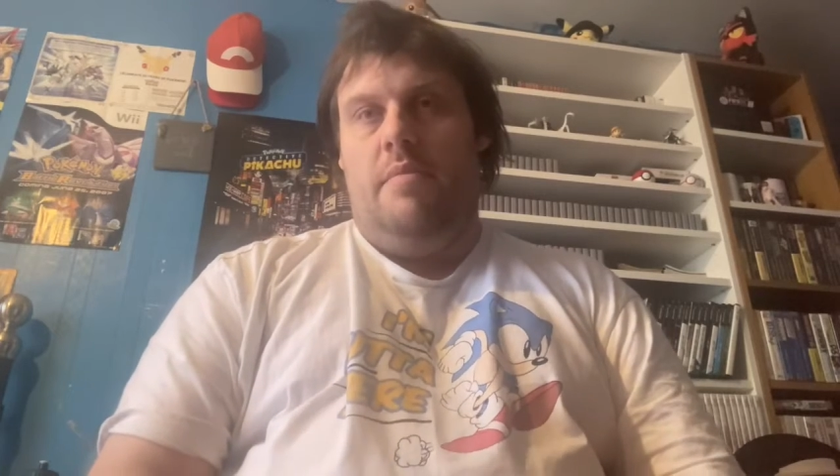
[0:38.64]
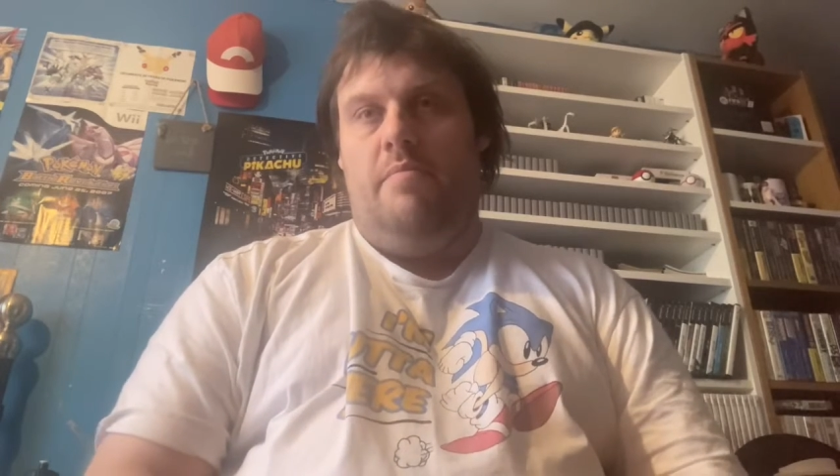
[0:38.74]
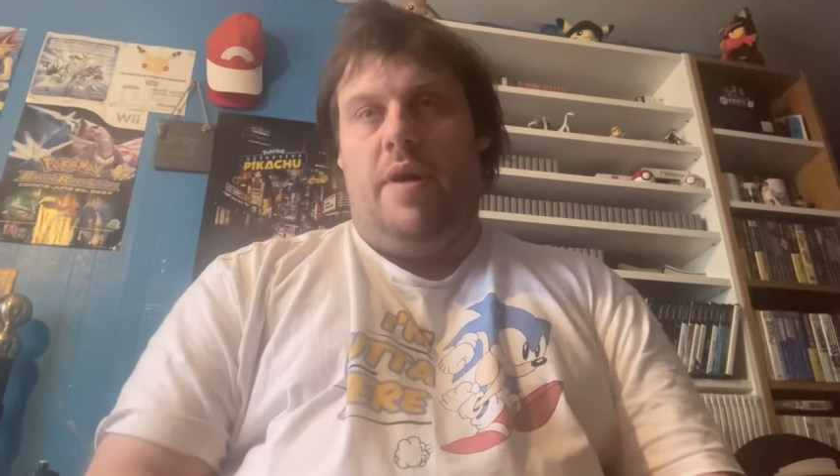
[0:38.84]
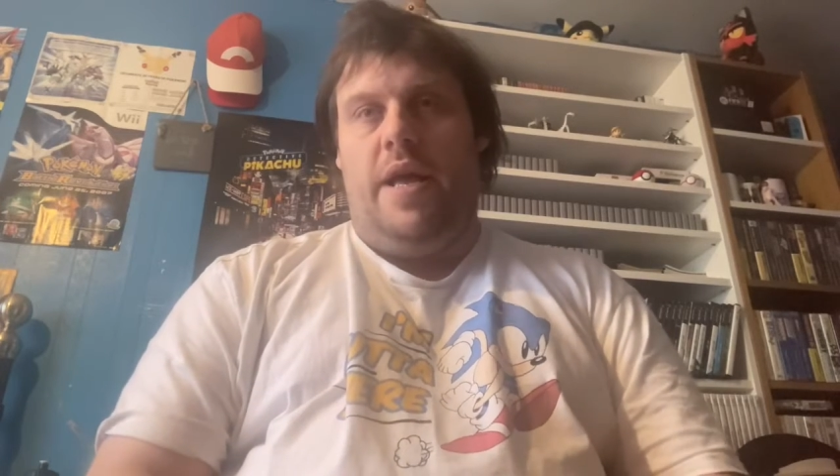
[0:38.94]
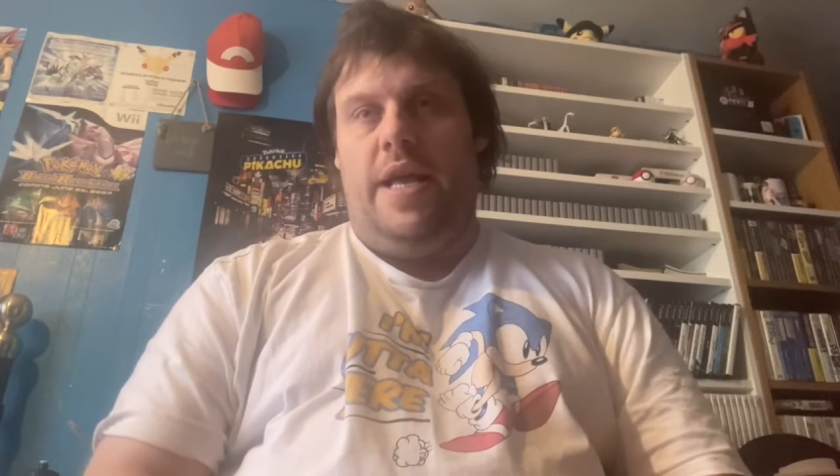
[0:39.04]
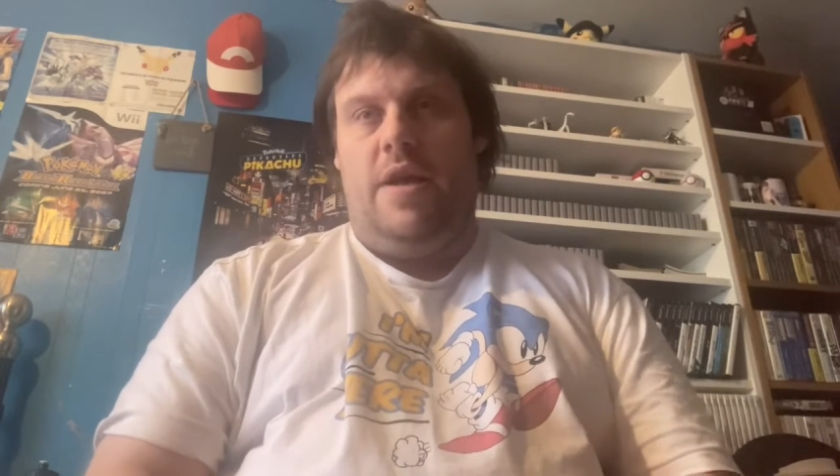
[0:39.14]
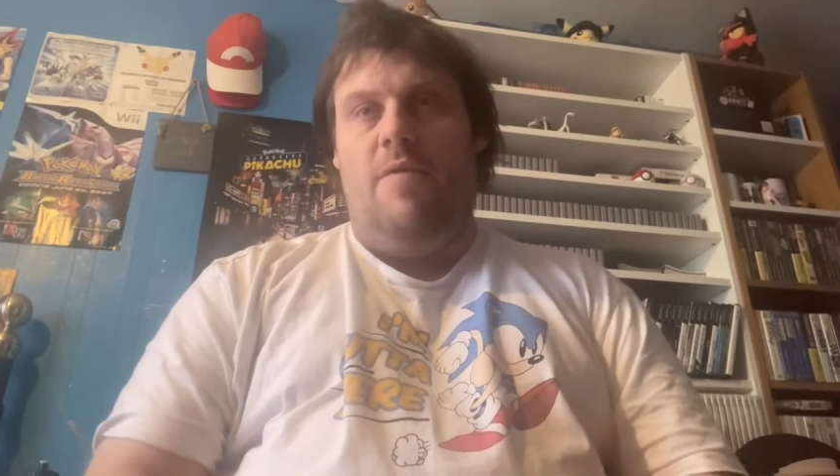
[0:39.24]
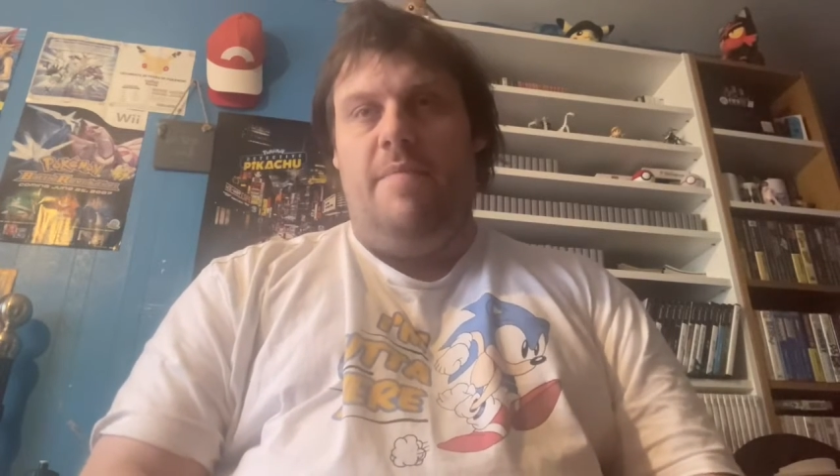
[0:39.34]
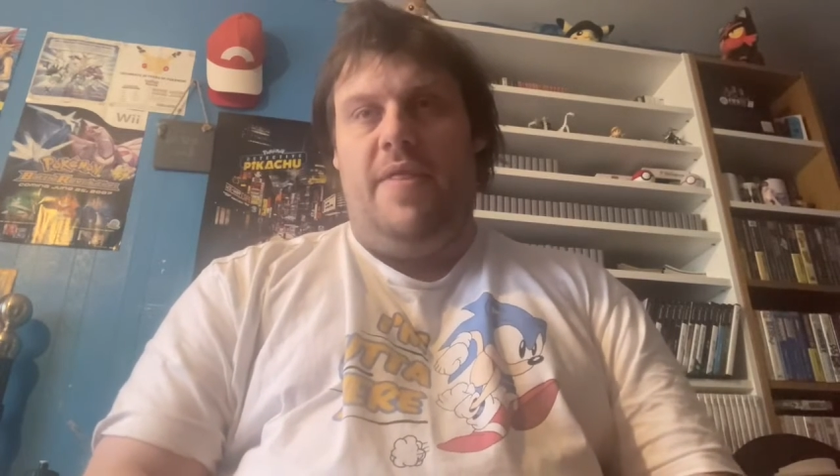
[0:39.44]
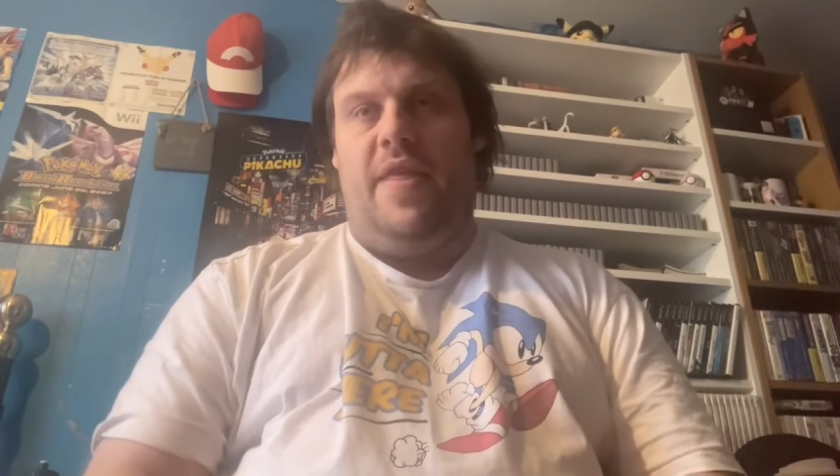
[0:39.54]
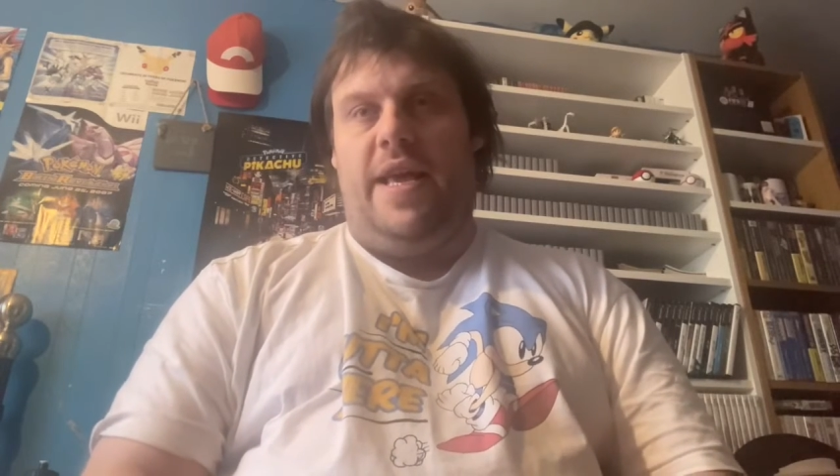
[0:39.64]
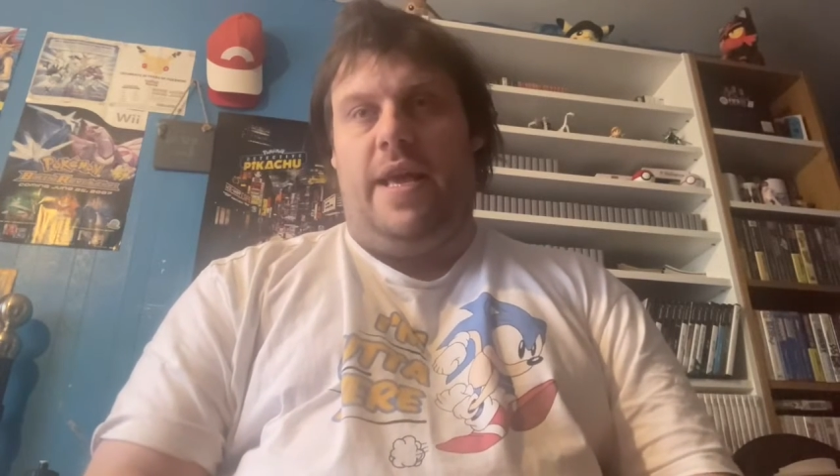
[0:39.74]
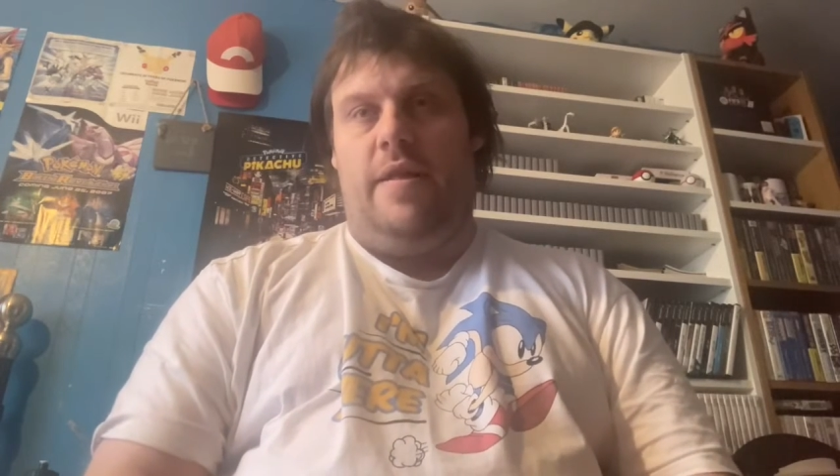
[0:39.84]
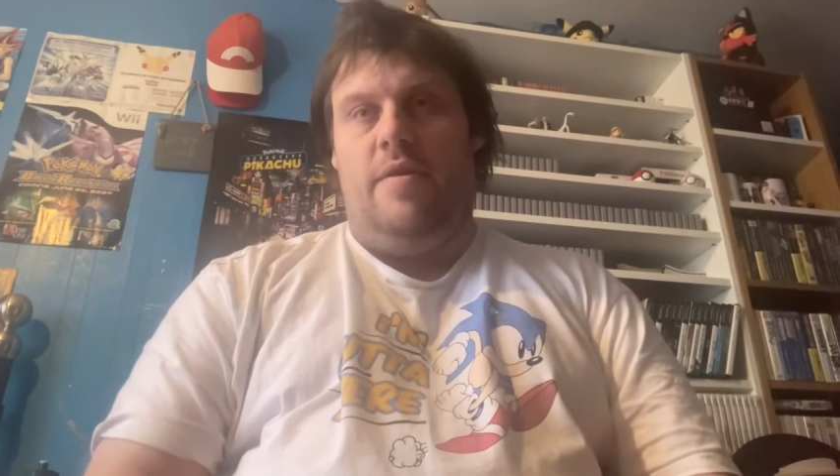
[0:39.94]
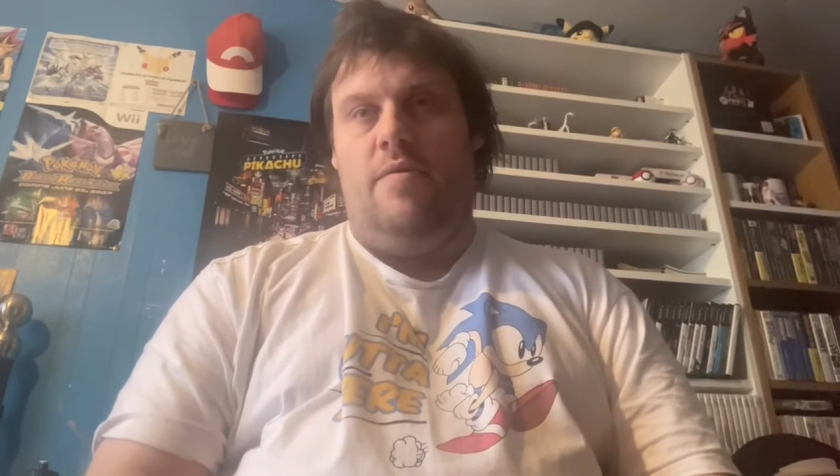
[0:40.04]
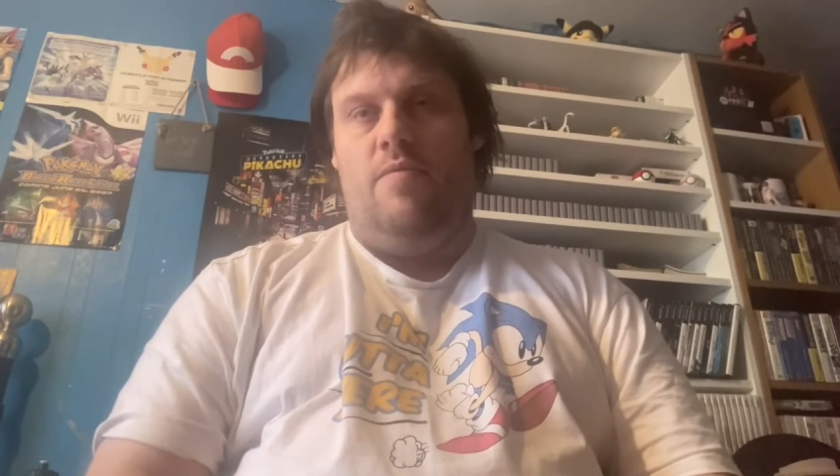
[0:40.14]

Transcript: But it got me thinking,